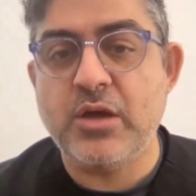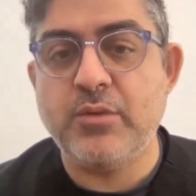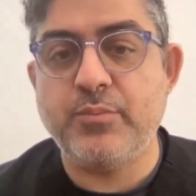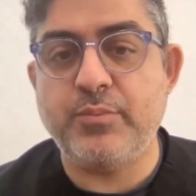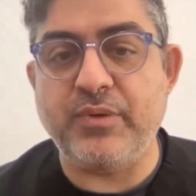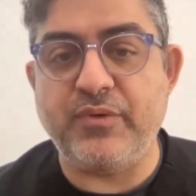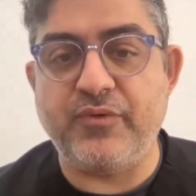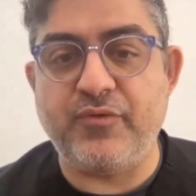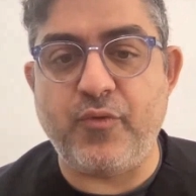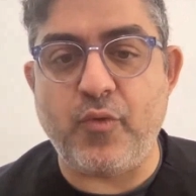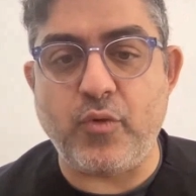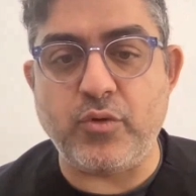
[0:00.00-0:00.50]

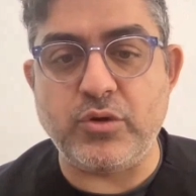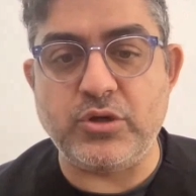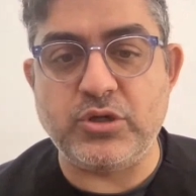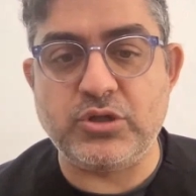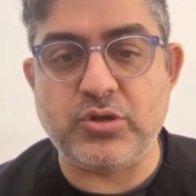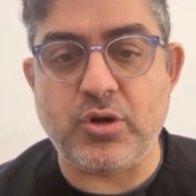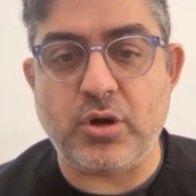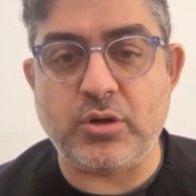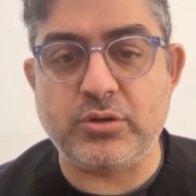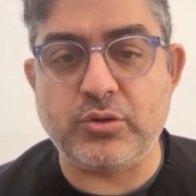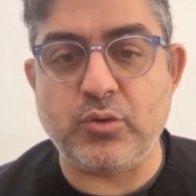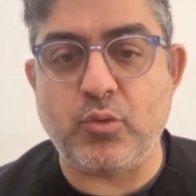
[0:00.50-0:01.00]
before you
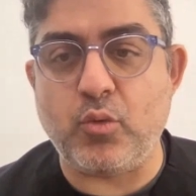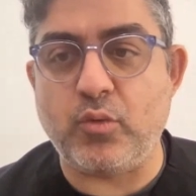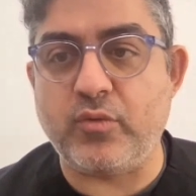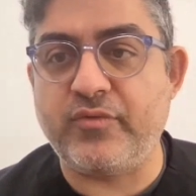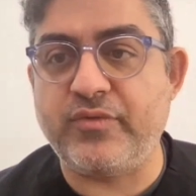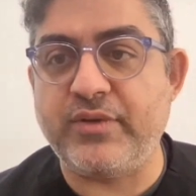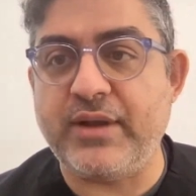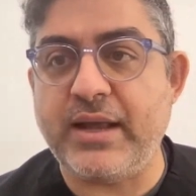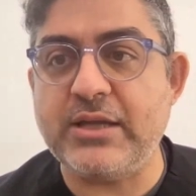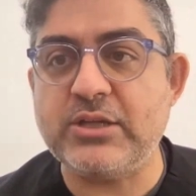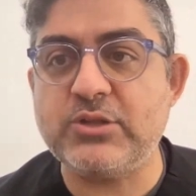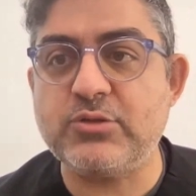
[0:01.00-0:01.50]
start the oral
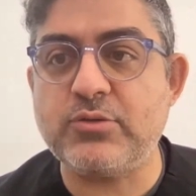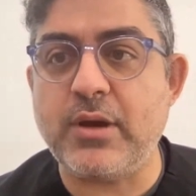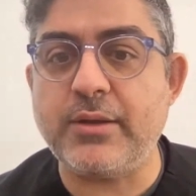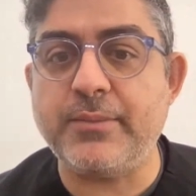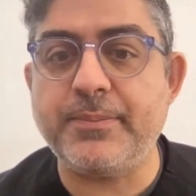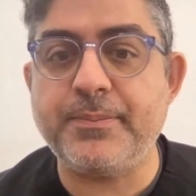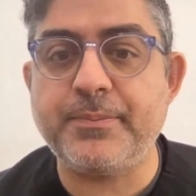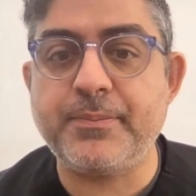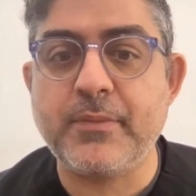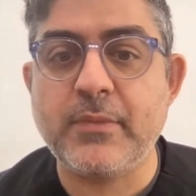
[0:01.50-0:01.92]
finasteride.